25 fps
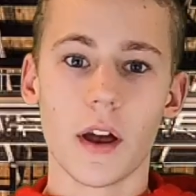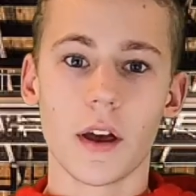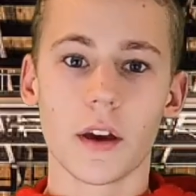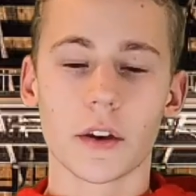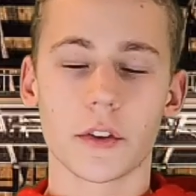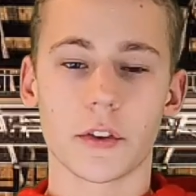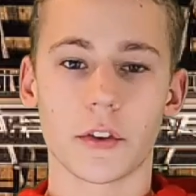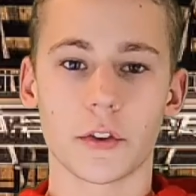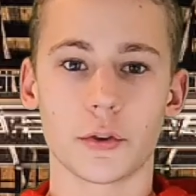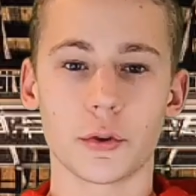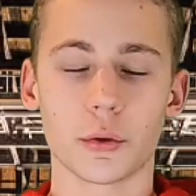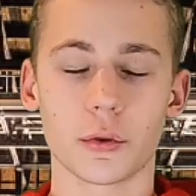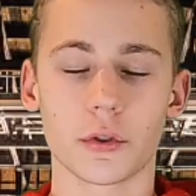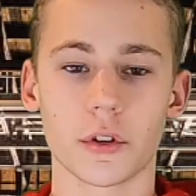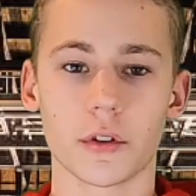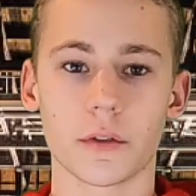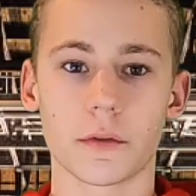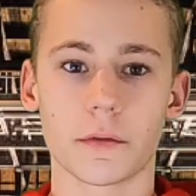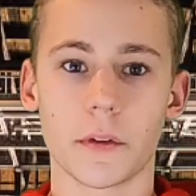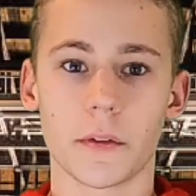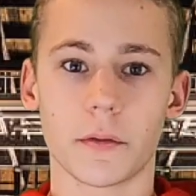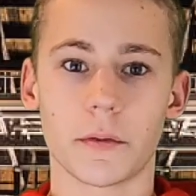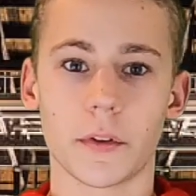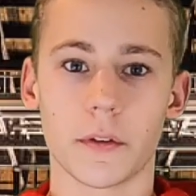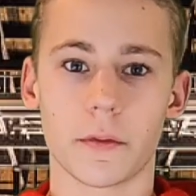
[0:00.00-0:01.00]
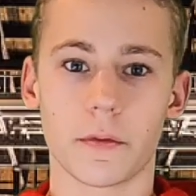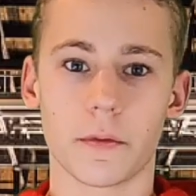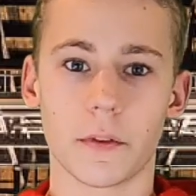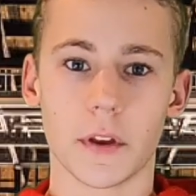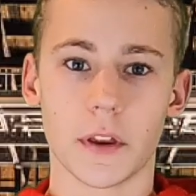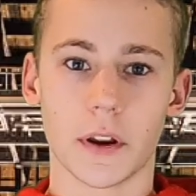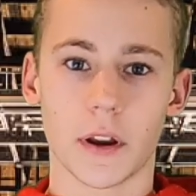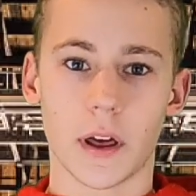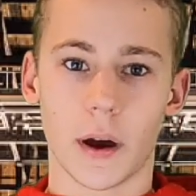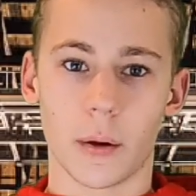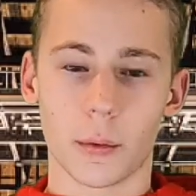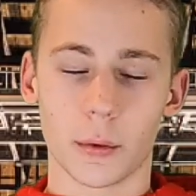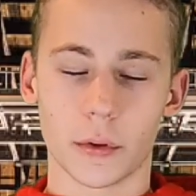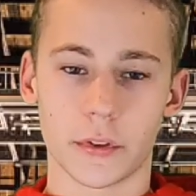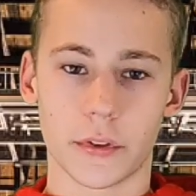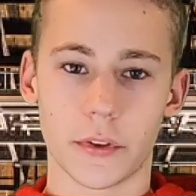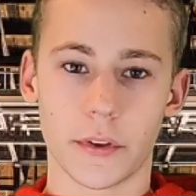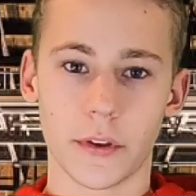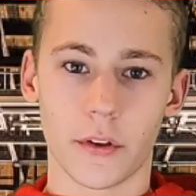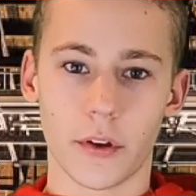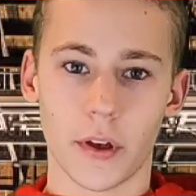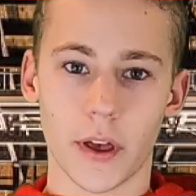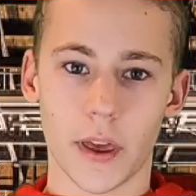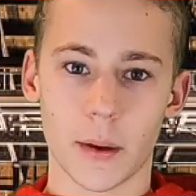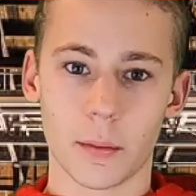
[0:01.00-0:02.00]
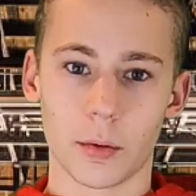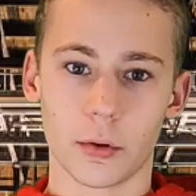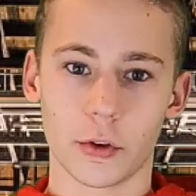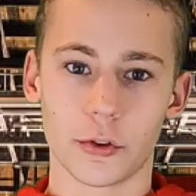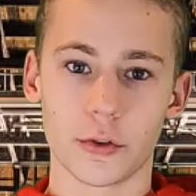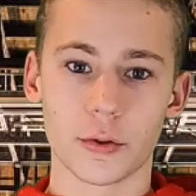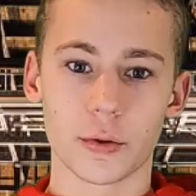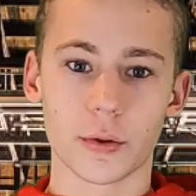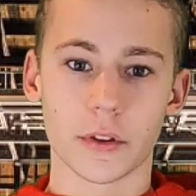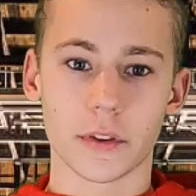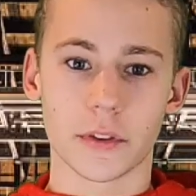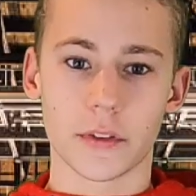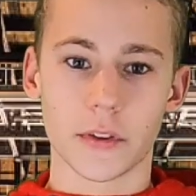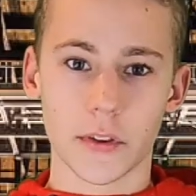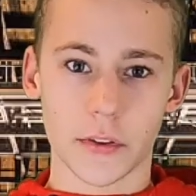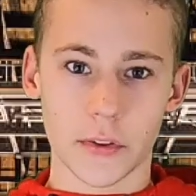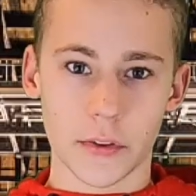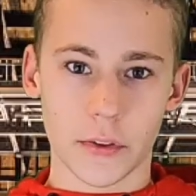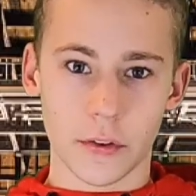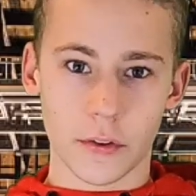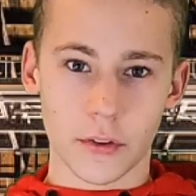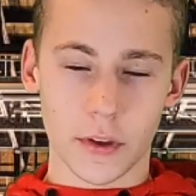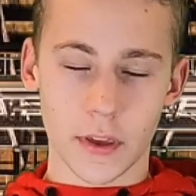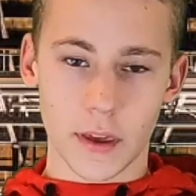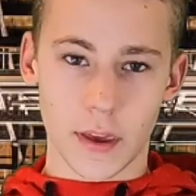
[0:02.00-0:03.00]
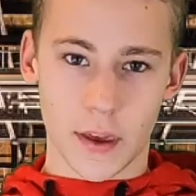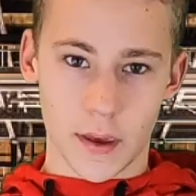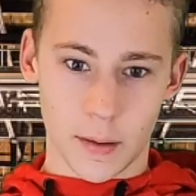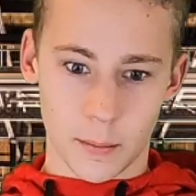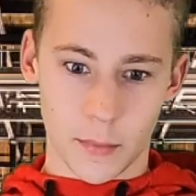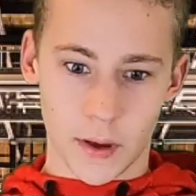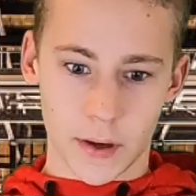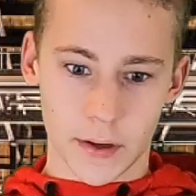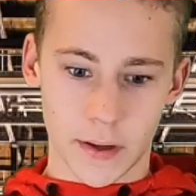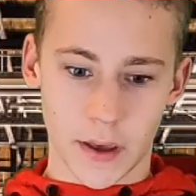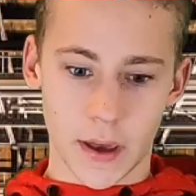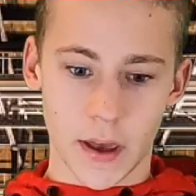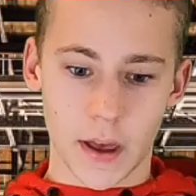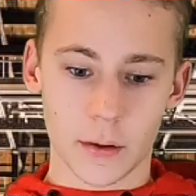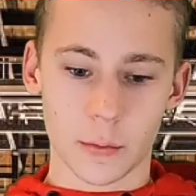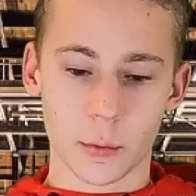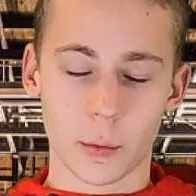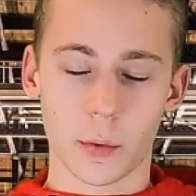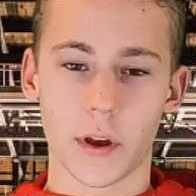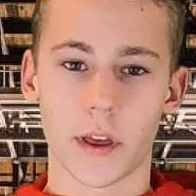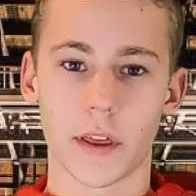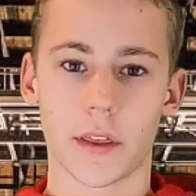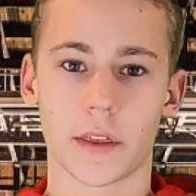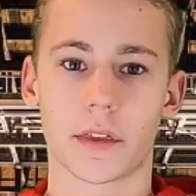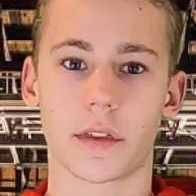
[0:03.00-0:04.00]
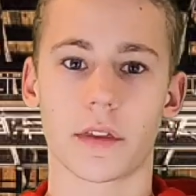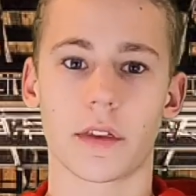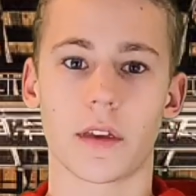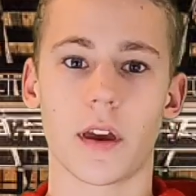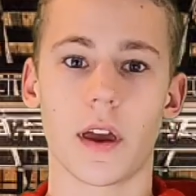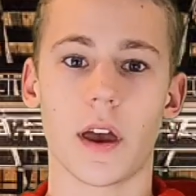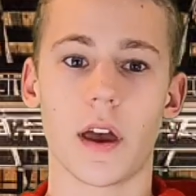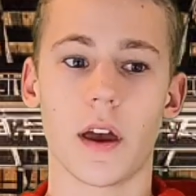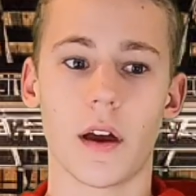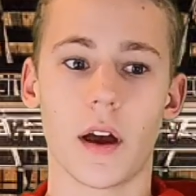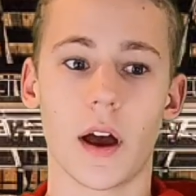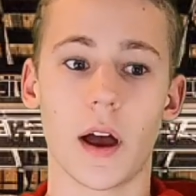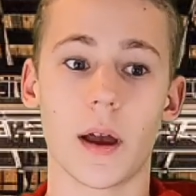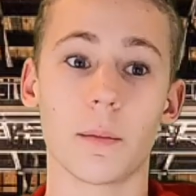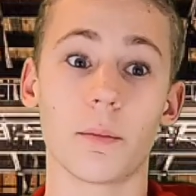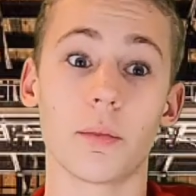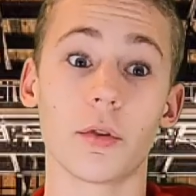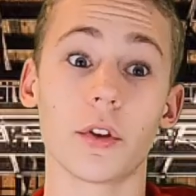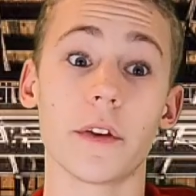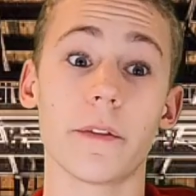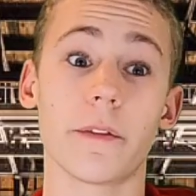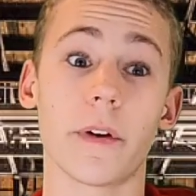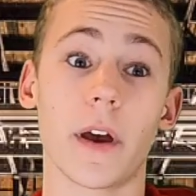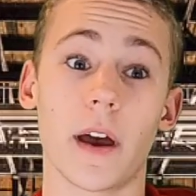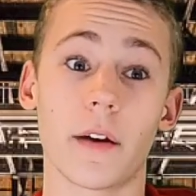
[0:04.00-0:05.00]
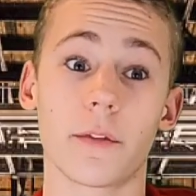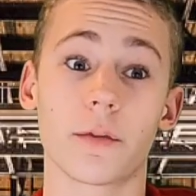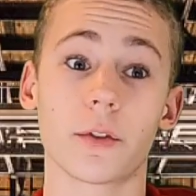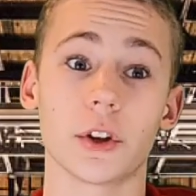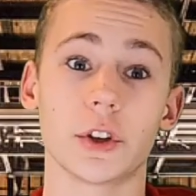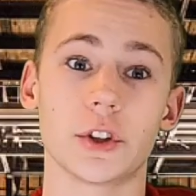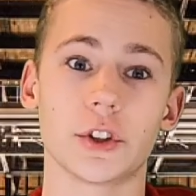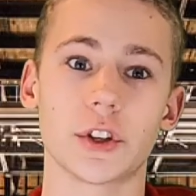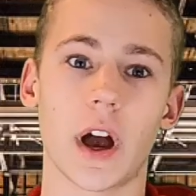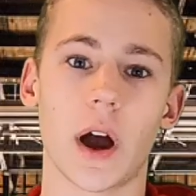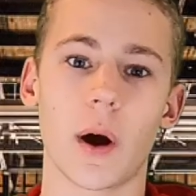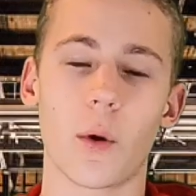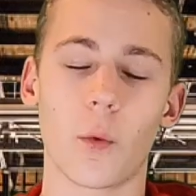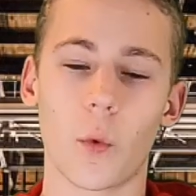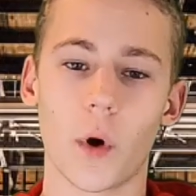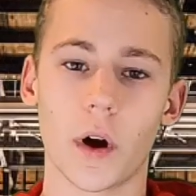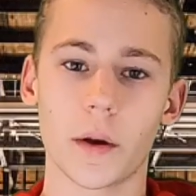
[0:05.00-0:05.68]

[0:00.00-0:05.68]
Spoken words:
because at 250 feet, I was still able to consistently hit my dad with, I believe, every shot.